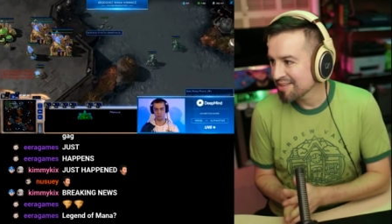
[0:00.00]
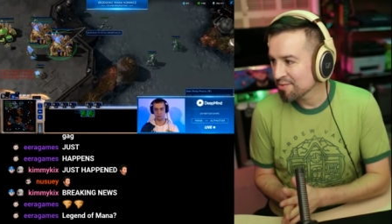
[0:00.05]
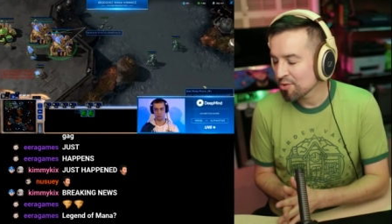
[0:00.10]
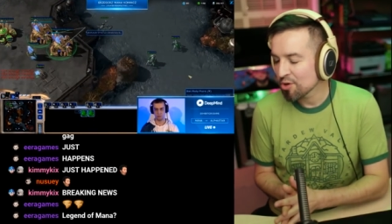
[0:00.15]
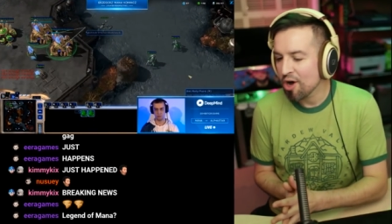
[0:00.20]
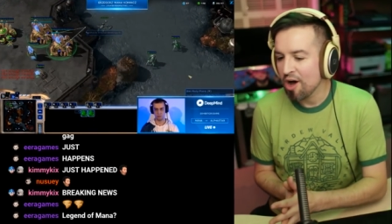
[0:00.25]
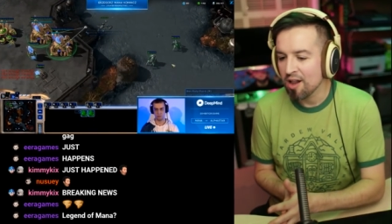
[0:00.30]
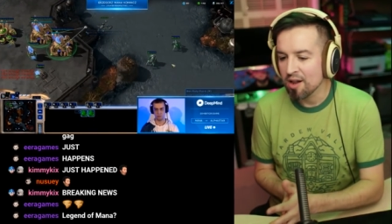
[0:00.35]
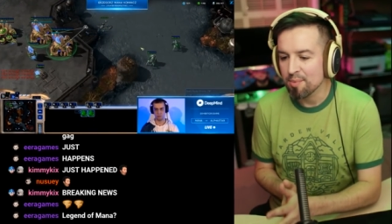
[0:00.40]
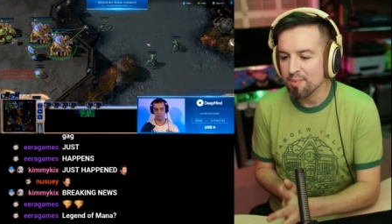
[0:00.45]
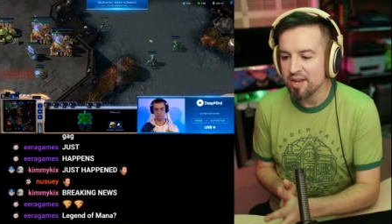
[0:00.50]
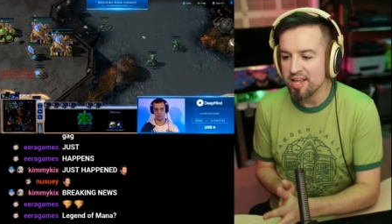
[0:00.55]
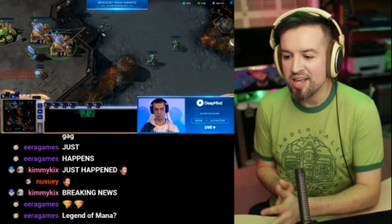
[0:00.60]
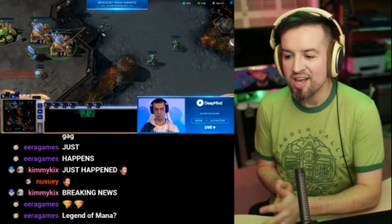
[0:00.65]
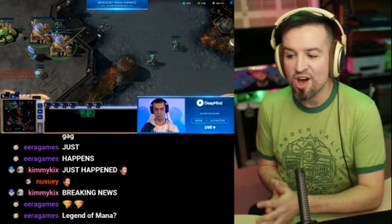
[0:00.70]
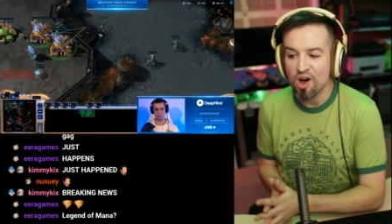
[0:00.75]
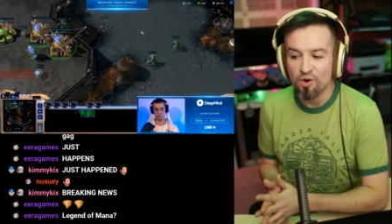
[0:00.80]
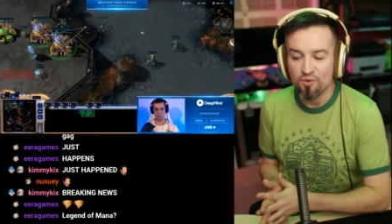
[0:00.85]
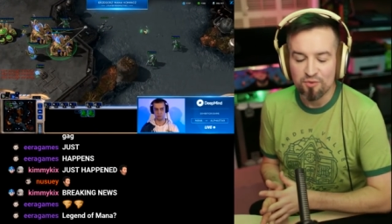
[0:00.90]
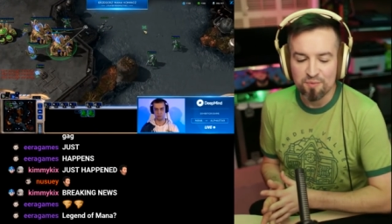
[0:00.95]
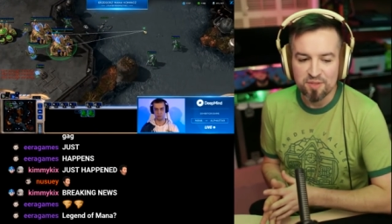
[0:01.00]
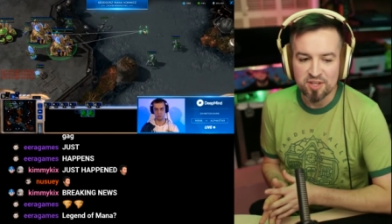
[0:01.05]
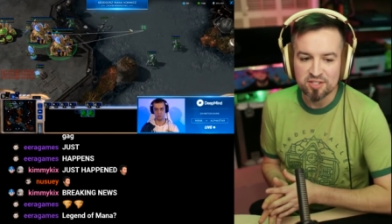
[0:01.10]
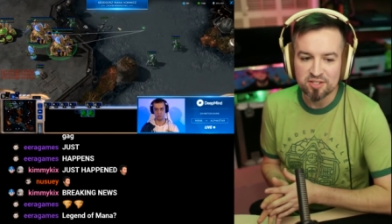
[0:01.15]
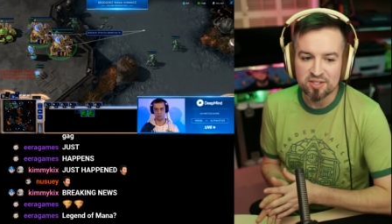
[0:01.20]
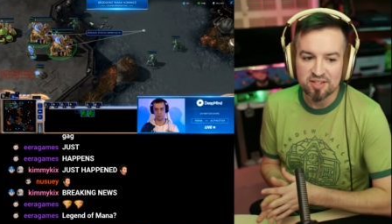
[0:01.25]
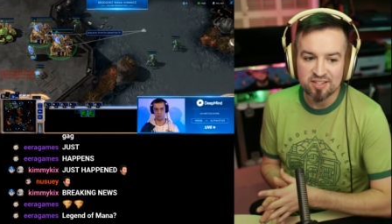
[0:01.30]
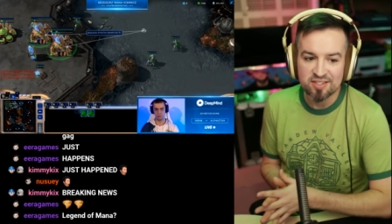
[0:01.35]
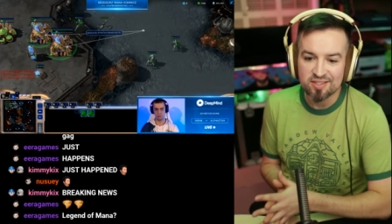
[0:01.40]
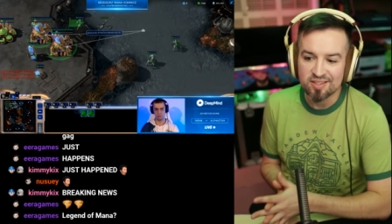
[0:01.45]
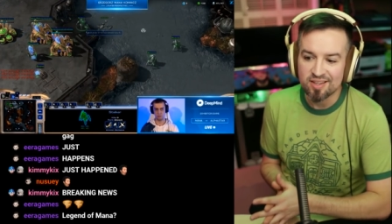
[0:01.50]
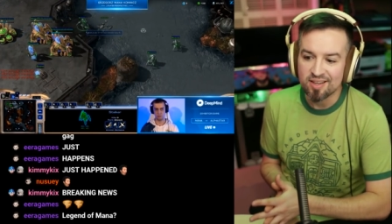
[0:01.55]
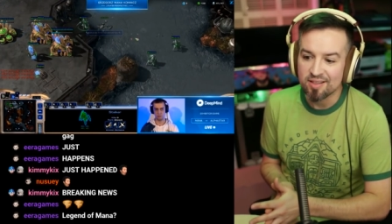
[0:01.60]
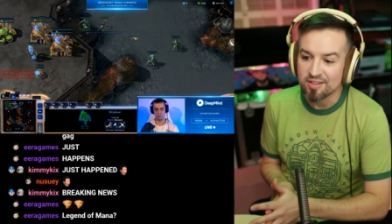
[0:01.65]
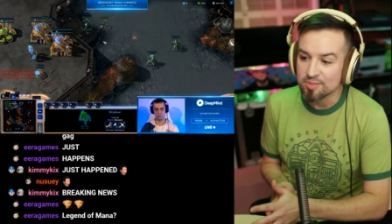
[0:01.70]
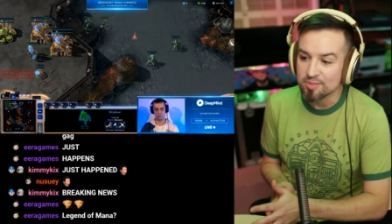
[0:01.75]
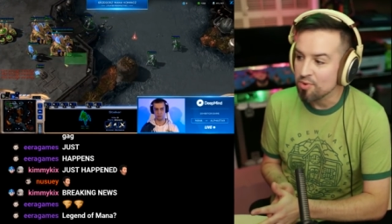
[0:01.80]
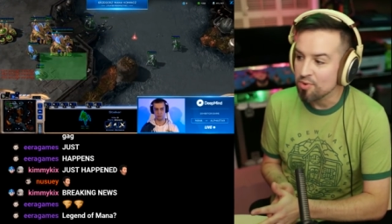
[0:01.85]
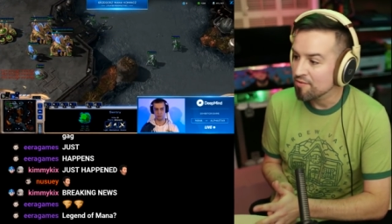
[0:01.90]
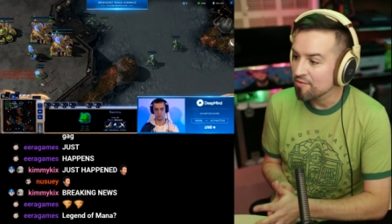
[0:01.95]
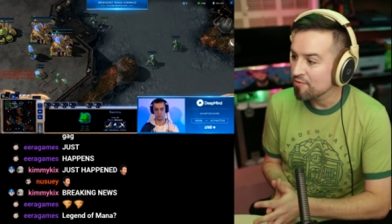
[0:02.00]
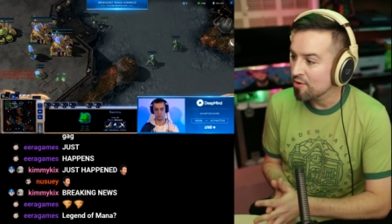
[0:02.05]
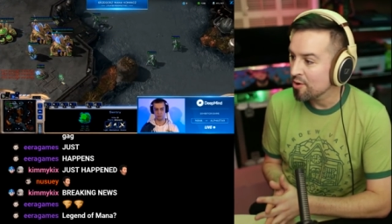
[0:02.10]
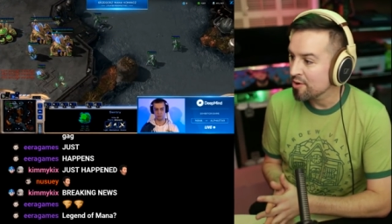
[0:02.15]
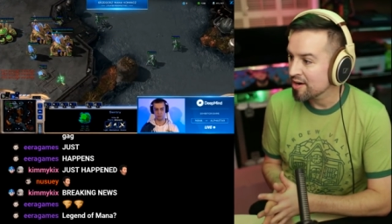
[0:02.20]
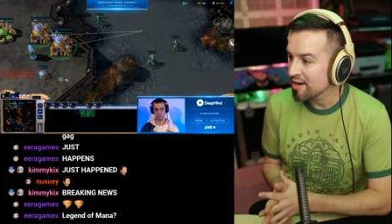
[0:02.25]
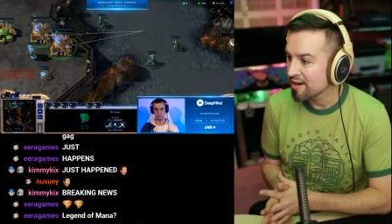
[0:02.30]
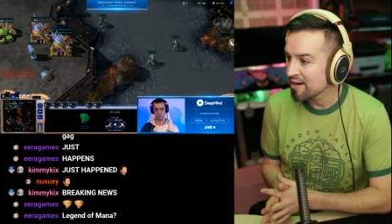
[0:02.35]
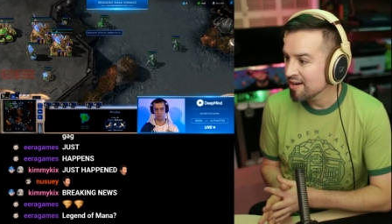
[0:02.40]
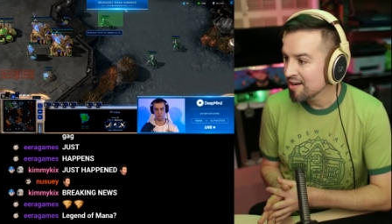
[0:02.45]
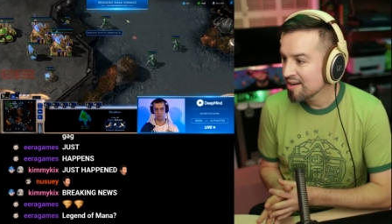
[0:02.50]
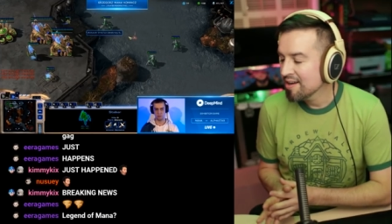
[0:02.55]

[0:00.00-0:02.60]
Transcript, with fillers: we'll call him Neo from this point forward here,